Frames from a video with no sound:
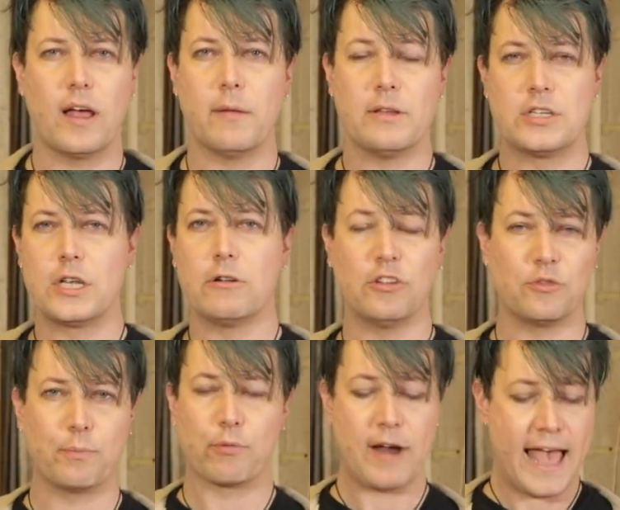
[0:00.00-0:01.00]
Materials
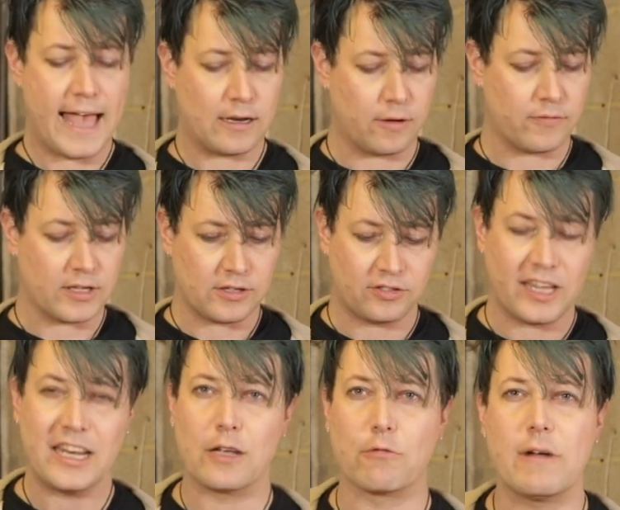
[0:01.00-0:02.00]
brand of the
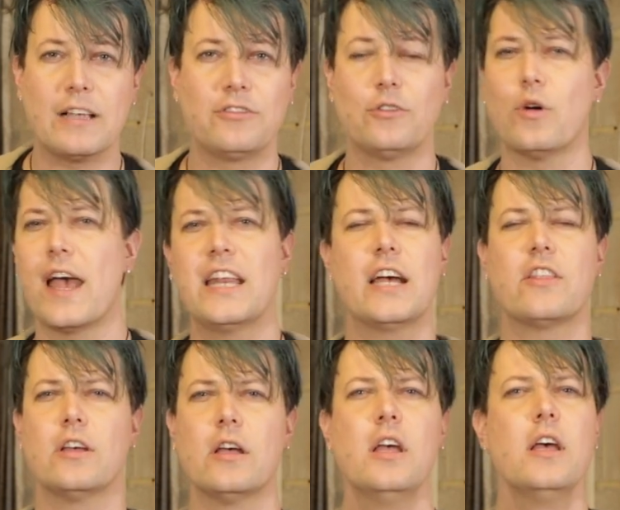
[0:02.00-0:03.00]
Scenic Rust or any
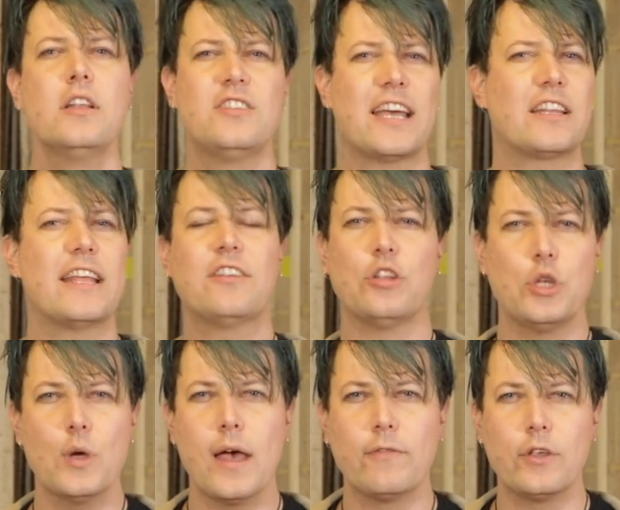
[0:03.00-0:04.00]
other techniques that
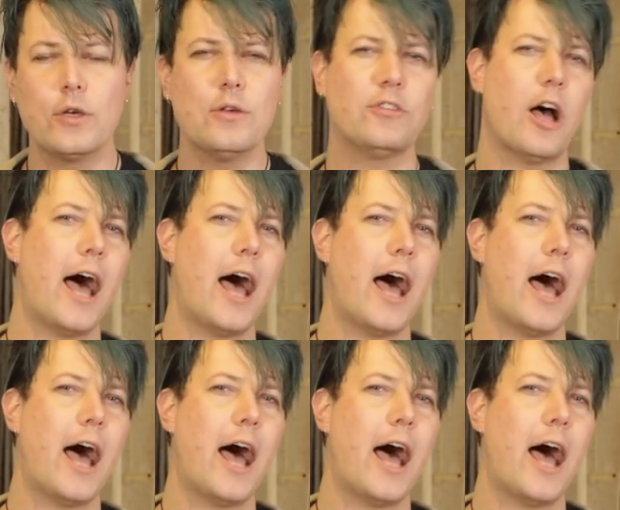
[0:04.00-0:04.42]
you have used.